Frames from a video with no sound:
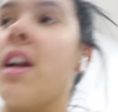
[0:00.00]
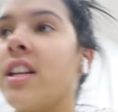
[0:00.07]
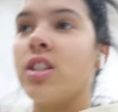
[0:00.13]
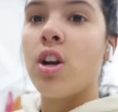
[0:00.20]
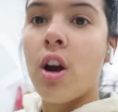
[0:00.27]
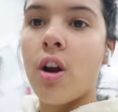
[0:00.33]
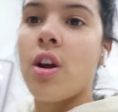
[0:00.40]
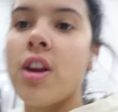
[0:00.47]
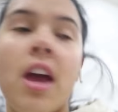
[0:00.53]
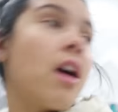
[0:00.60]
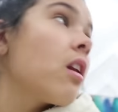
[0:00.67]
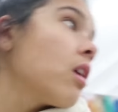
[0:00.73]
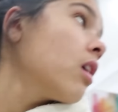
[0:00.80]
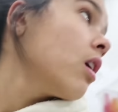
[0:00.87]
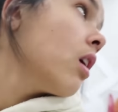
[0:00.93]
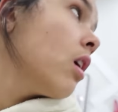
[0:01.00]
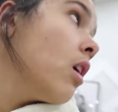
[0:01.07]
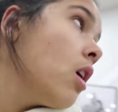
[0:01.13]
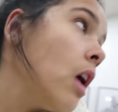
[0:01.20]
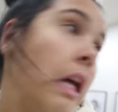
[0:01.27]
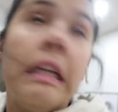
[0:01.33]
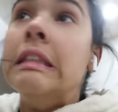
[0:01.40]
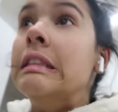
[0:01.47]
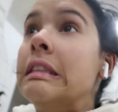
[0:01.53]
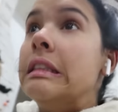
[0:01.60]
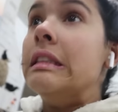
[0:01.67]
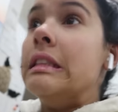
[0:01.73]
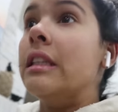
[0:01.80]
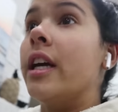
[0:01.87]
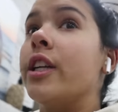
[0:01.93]
It's not on yet.
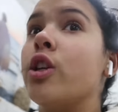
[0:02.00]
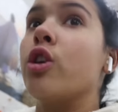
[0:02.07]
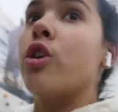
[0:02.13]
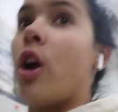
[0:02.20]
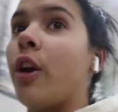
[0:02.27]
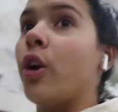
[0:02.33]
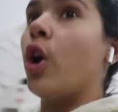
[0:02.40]
It turned on.